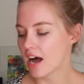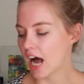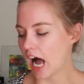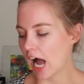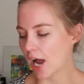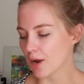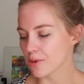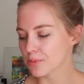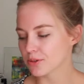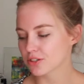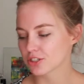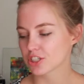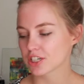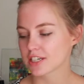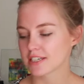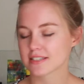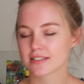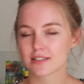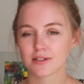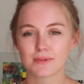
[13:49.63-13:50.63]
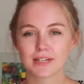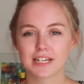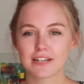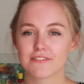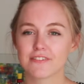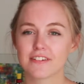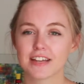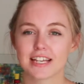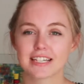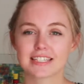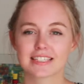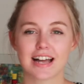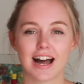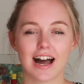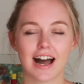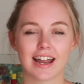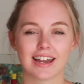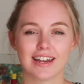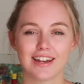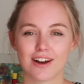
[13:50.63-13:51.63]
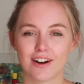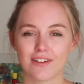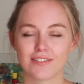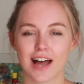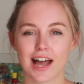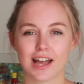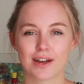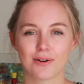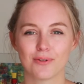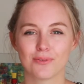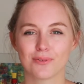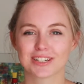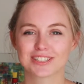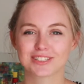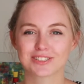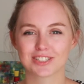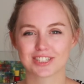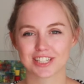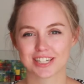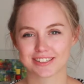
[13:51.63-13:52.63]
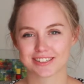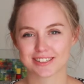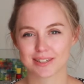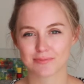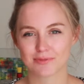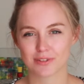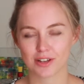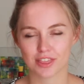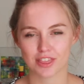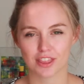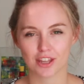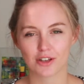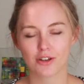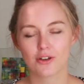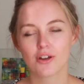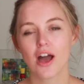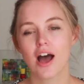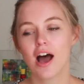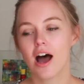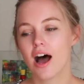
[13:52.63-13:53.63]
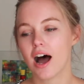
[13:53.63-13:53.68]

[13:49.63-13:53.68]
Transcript: I purchased so many things that I love. I can't wait to share them with you.